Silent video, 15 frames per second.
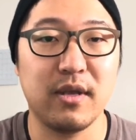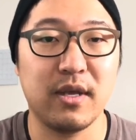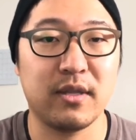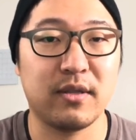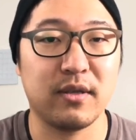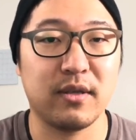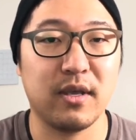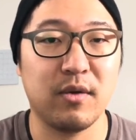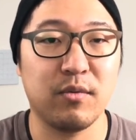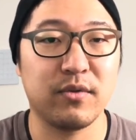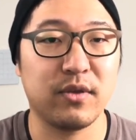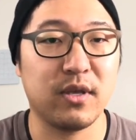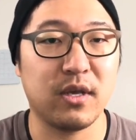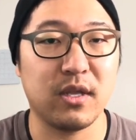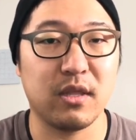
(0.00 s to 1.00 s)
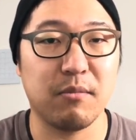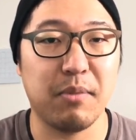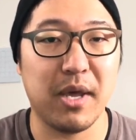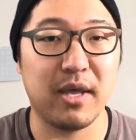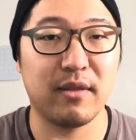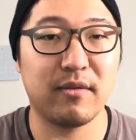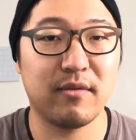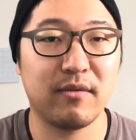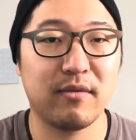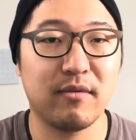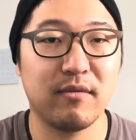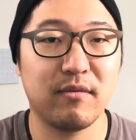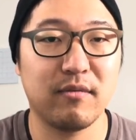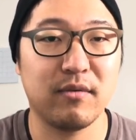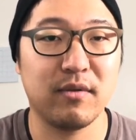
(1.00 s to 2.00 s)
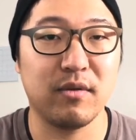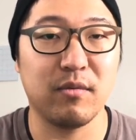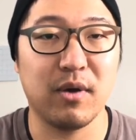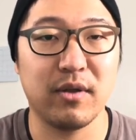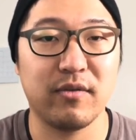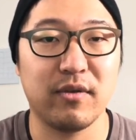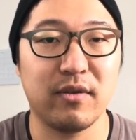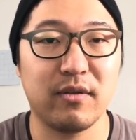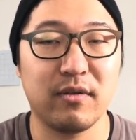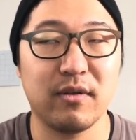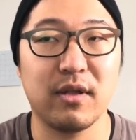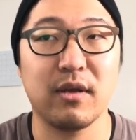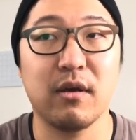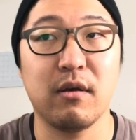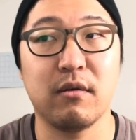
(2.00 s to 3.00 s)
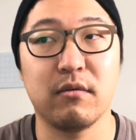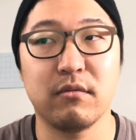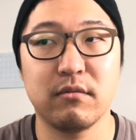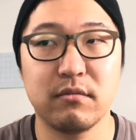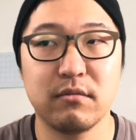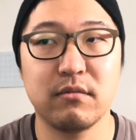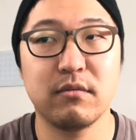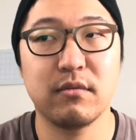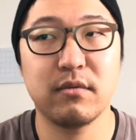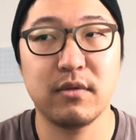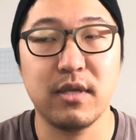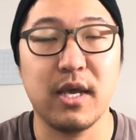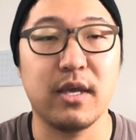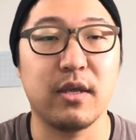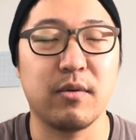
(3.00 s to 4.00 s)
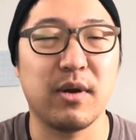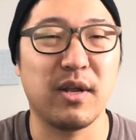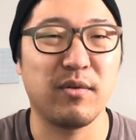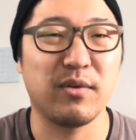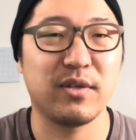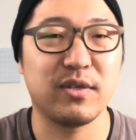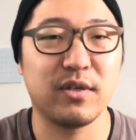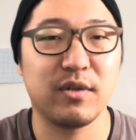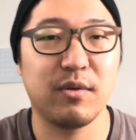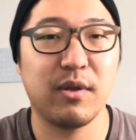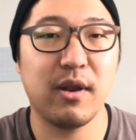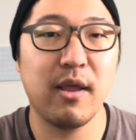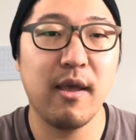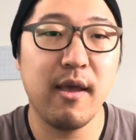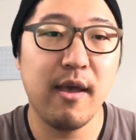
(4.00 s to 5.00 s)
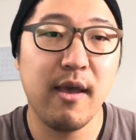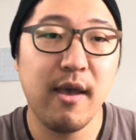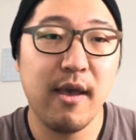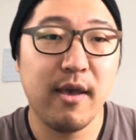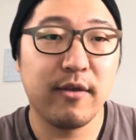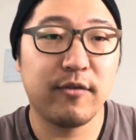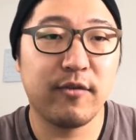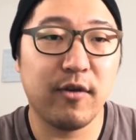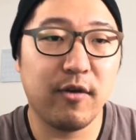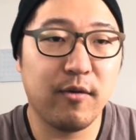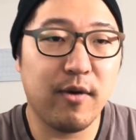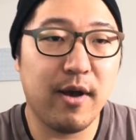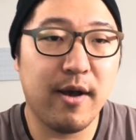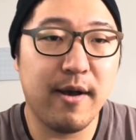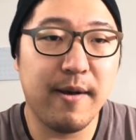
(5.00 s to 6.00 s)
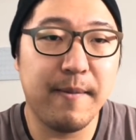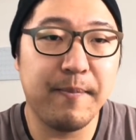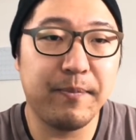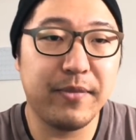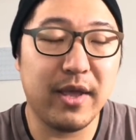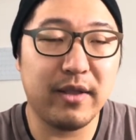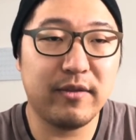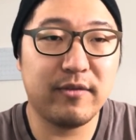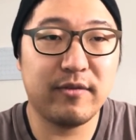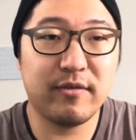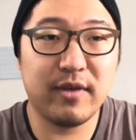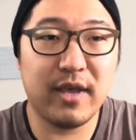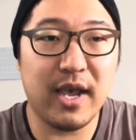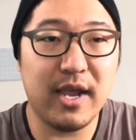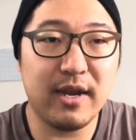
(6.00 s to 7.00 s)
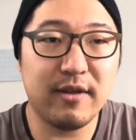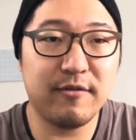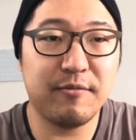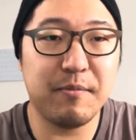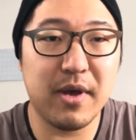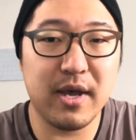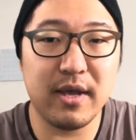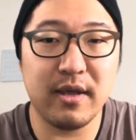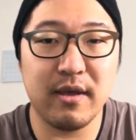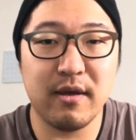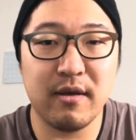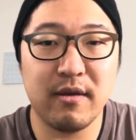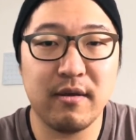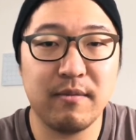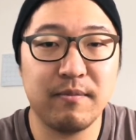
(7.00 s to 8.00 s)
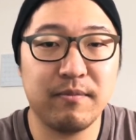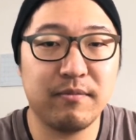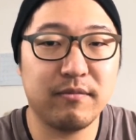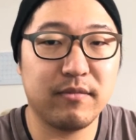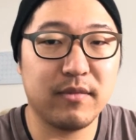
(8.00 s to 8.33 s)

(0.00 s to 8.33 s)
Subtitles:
it was a kick in the pants when you watch it and you're like, oh yeah, you know what, I really should do it. So that's kind of my